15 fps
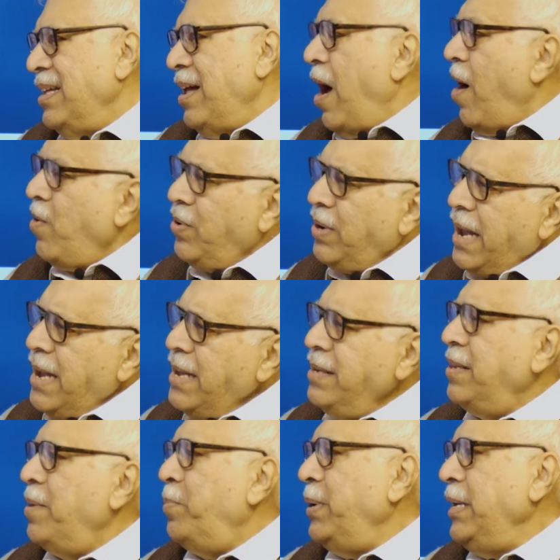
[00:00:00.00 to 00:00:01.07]
How can
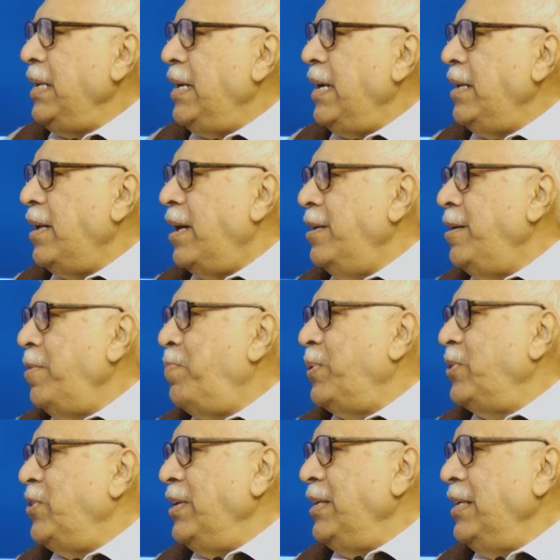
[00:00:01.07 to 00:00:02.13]
somebody get
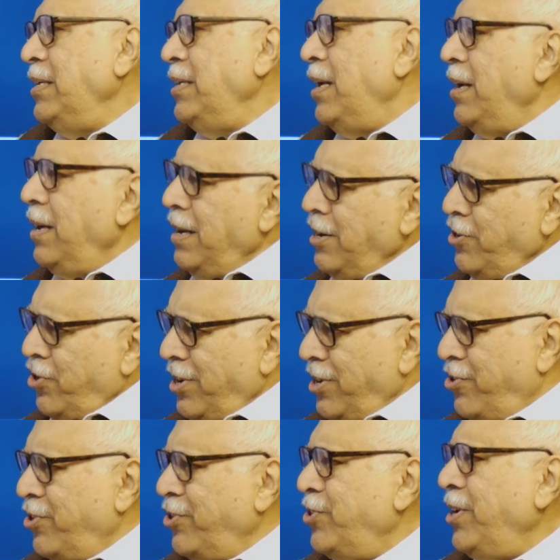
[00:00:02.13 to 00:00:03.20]
100% in English
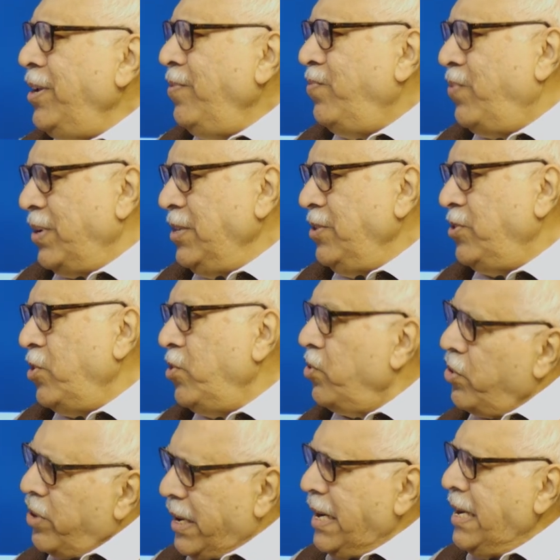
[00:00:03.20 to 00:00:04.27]
literature, for instance,
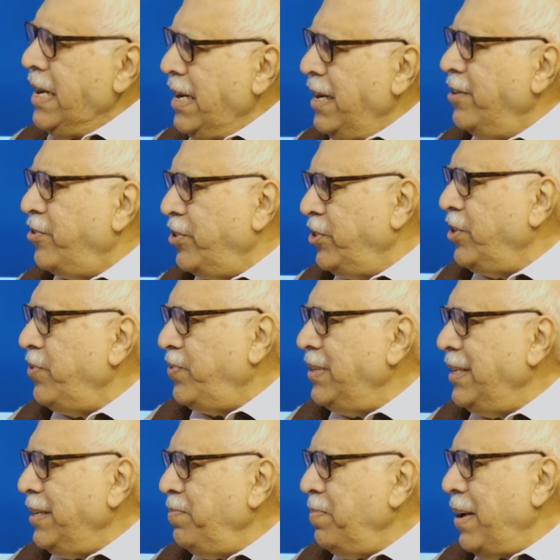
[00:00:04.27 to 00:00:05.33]
or any literature for
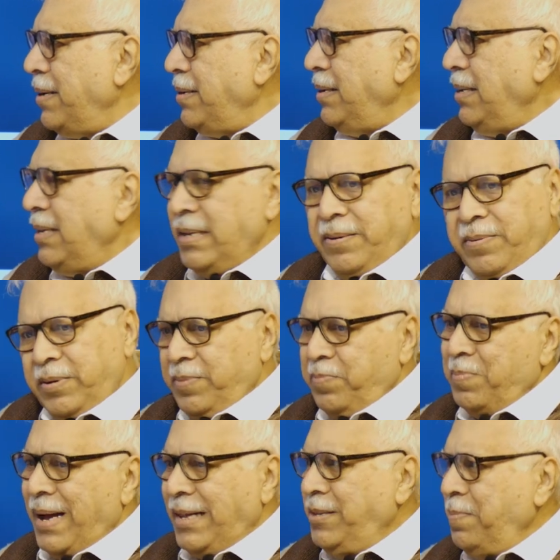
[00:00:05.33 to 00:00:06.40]
that matter?
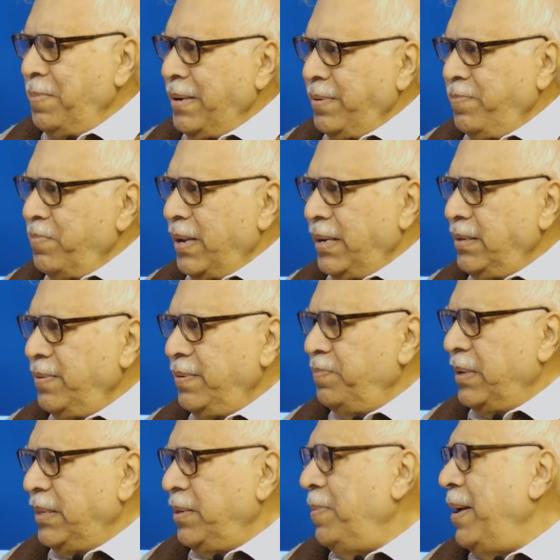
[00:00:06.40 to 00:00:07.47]

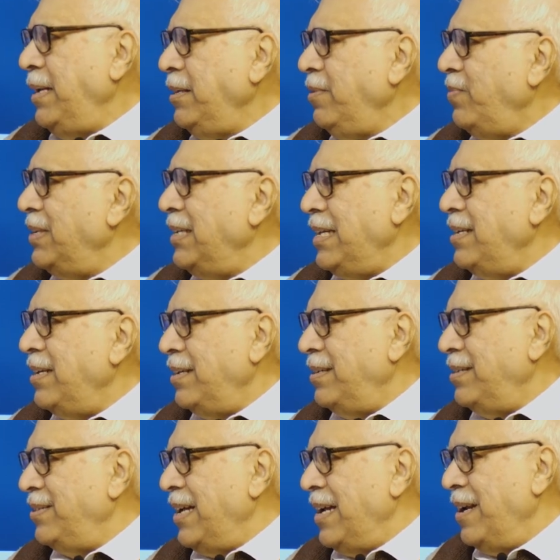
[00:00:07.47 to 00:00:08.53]
Mathematics one can
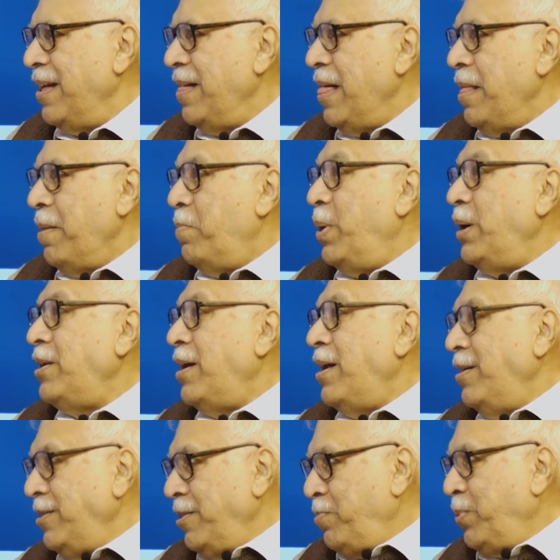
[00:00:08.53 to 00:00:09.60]
understand, but
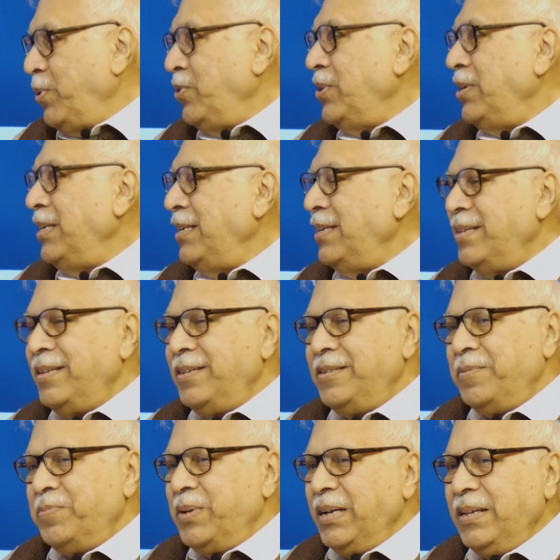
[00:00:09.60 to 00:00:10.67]
100% in other
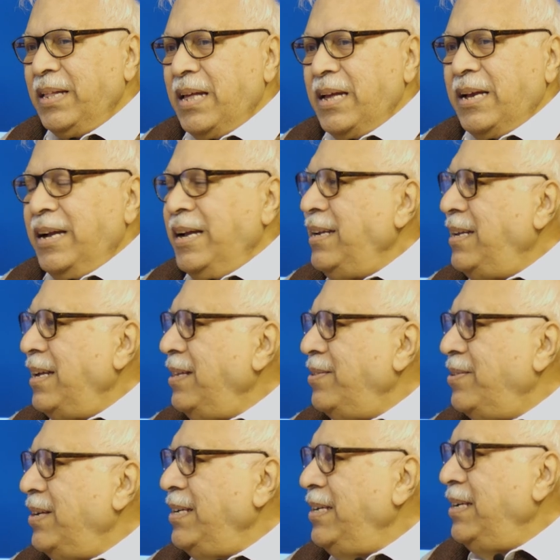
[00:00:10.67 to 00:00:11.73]
subjects, it has
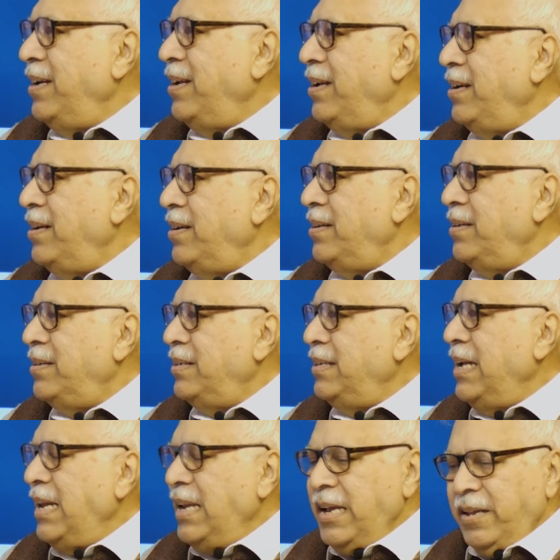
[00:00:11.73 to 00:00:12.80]

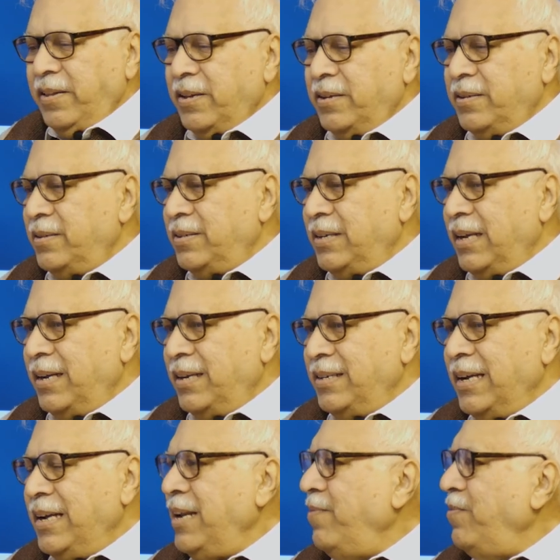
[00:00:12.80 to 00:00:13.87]
really
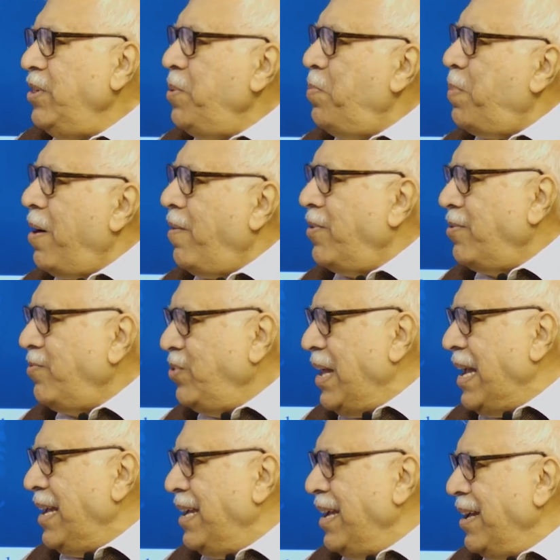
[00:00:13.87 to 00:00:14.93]
taken away the power of
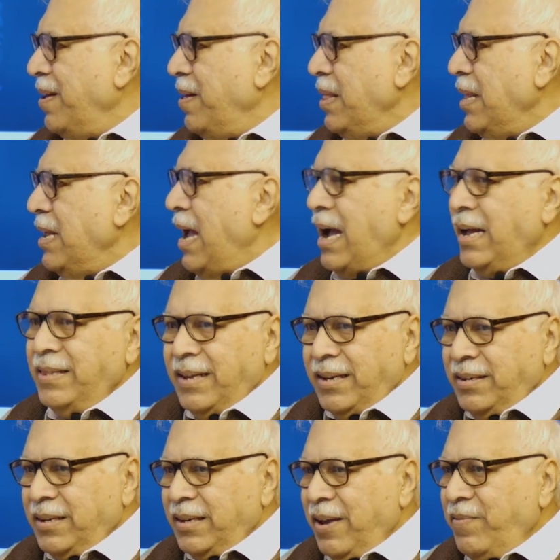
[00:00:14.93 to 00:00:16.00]
thinking. And
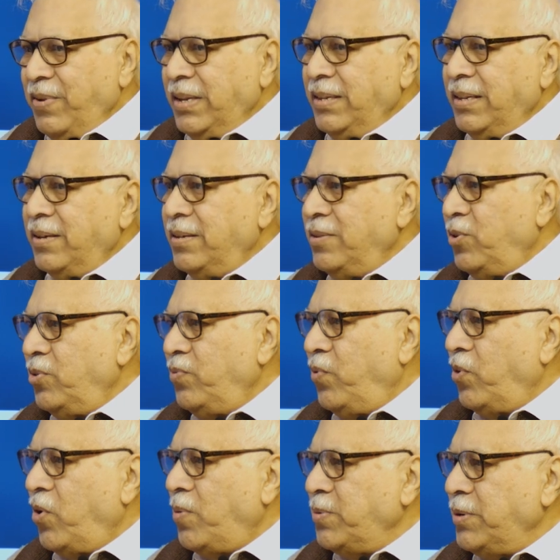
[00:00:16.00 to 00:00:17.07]
then giving those
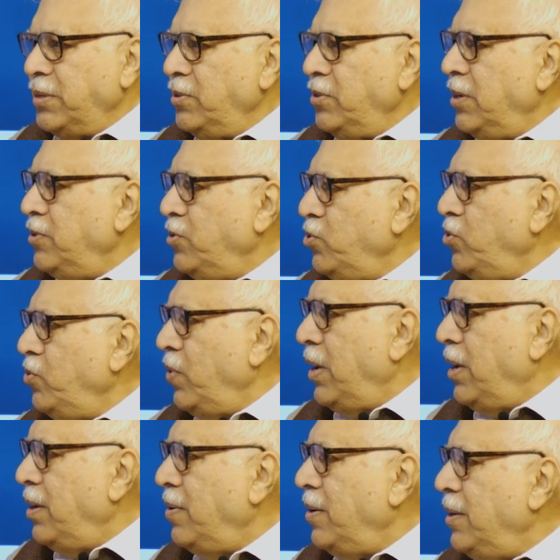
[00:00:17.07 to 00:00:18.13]
4 options, choose
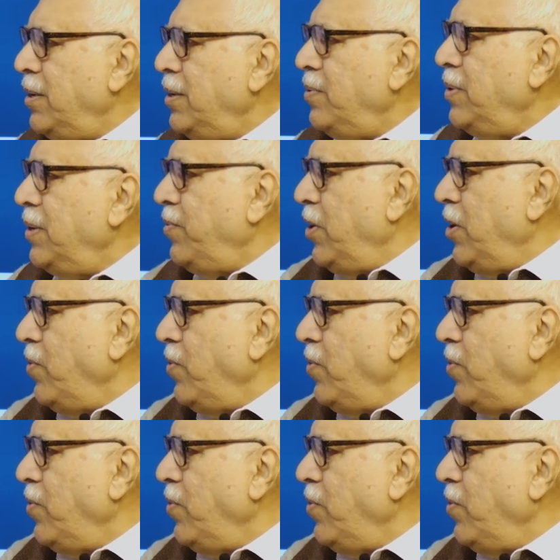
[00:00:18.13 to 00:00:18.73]
one